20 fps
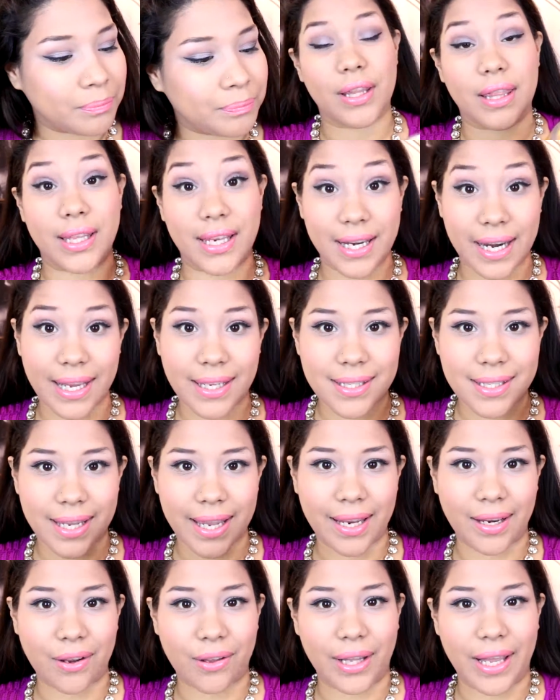The next
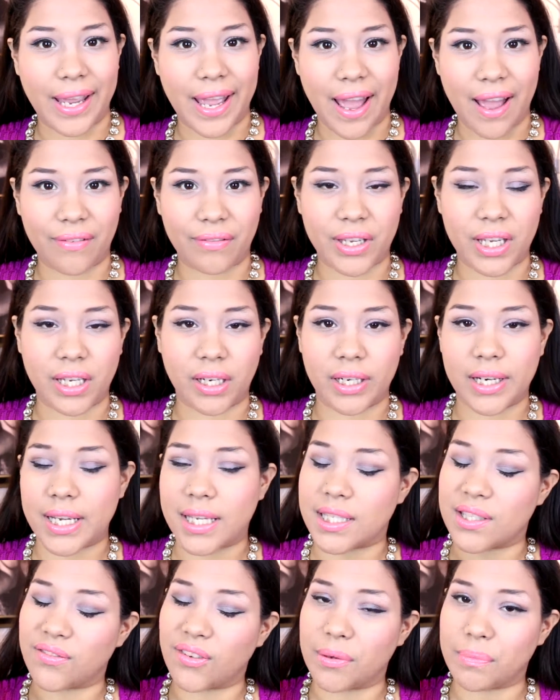candle I have here
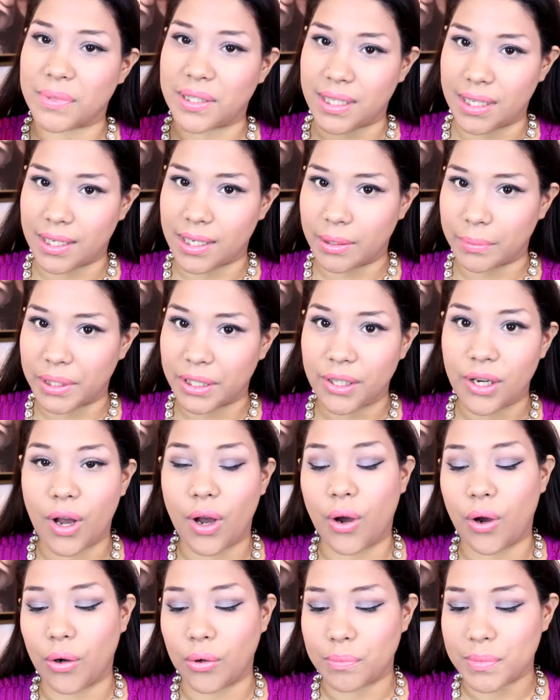is from DW
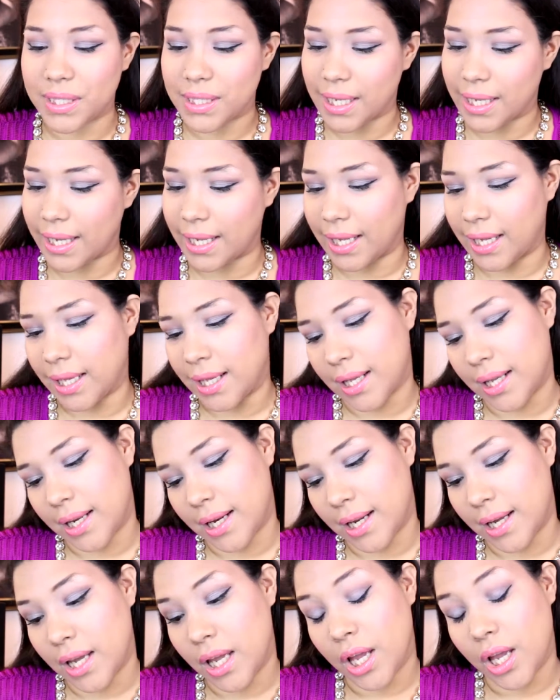Homes,
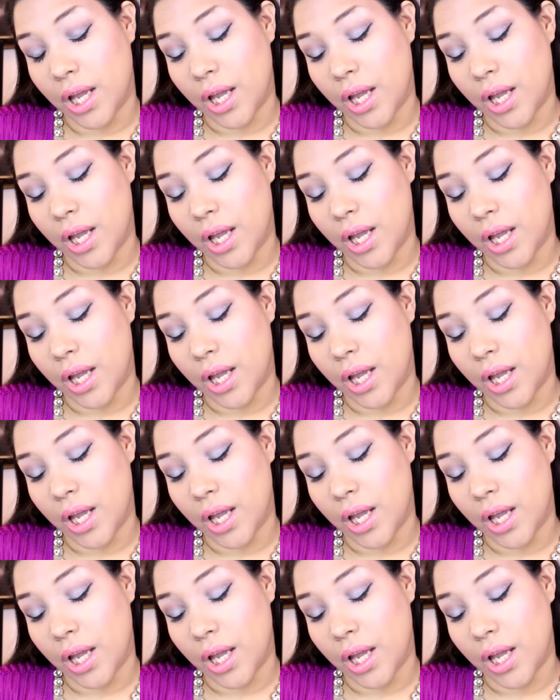and